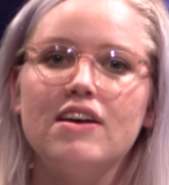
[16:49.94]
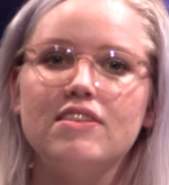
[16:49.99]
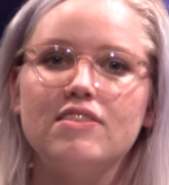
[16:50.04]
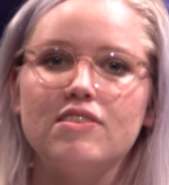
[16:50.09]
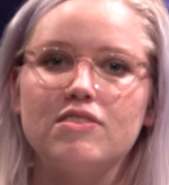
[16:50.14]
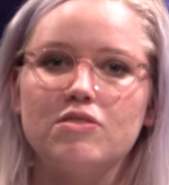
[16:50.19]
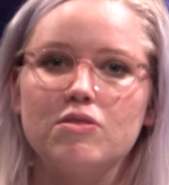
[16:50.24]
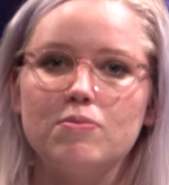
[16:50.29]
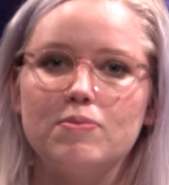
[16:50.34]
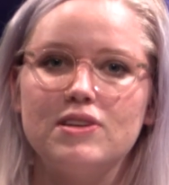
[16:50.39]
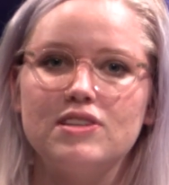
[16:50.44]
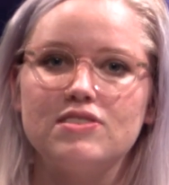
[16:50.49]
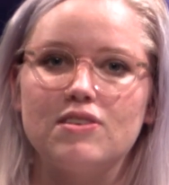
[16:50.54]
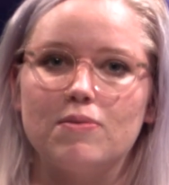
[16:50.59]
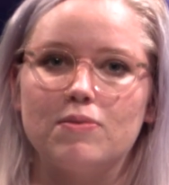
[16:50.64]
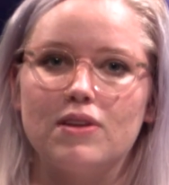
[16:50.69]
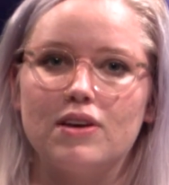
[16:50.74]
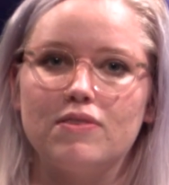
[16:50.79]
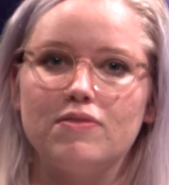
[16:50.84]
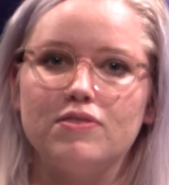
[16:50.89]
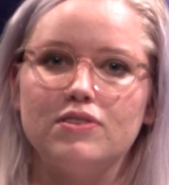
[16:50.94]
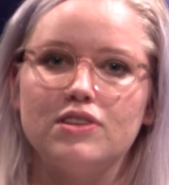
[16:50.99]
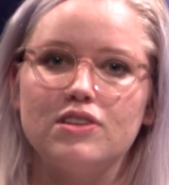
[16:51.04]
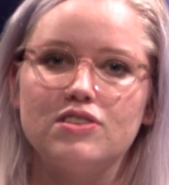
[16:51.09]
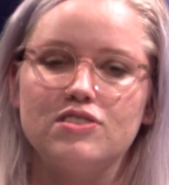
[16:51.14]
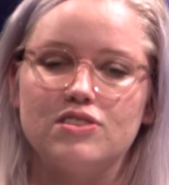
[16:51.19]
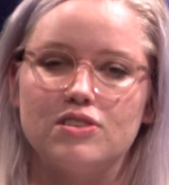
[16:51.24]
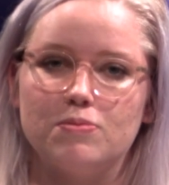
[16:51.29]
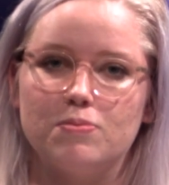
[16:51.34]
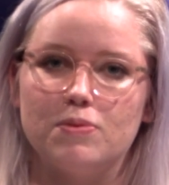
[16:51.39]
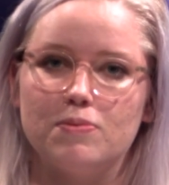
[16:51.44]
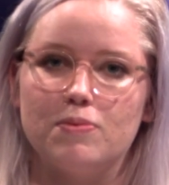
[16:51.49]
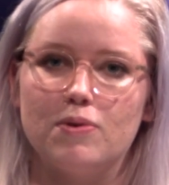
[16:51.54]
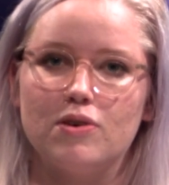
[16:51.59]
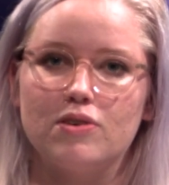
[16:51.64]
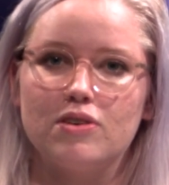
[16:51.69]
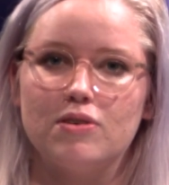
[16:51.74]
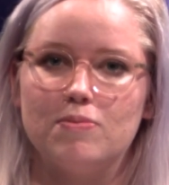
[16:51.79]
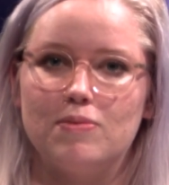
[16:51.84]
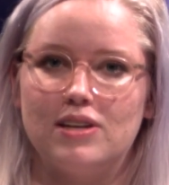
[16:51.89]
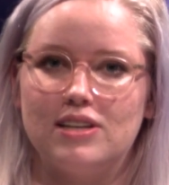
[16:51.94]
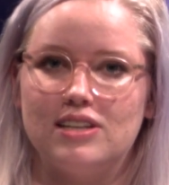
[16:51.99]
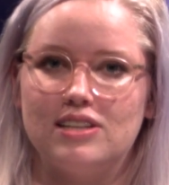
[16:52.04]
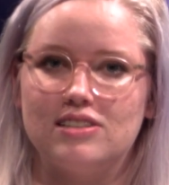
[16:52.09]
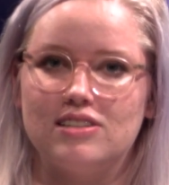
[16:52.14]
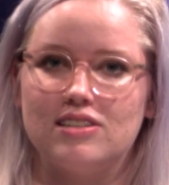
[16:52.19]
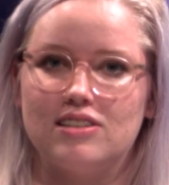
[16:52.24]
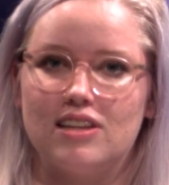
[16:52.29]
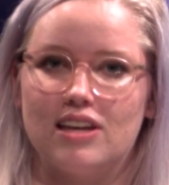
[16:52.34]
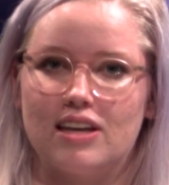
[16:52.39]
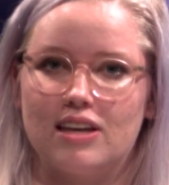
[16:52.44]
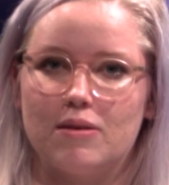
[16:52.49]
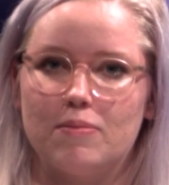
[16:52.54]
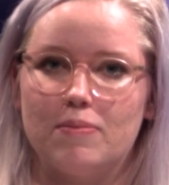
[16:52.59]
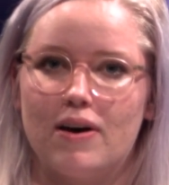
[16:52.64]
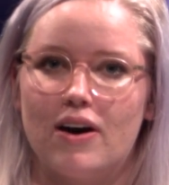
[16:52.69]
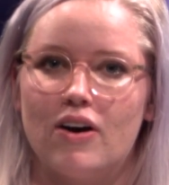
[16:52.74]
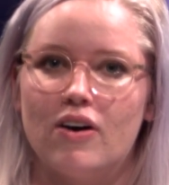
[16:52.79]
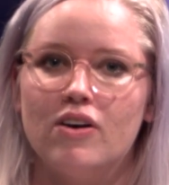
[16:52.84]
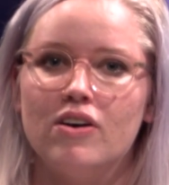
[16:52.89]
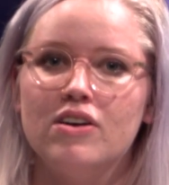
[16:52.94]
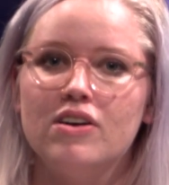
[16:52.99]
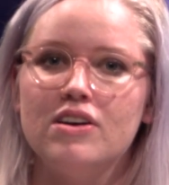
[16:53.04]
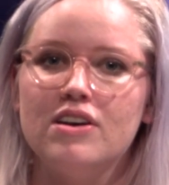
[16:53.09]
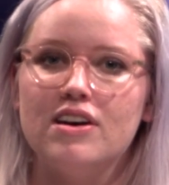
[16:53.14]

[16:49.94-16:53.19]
This will be something for the Super Bowl committee to think about,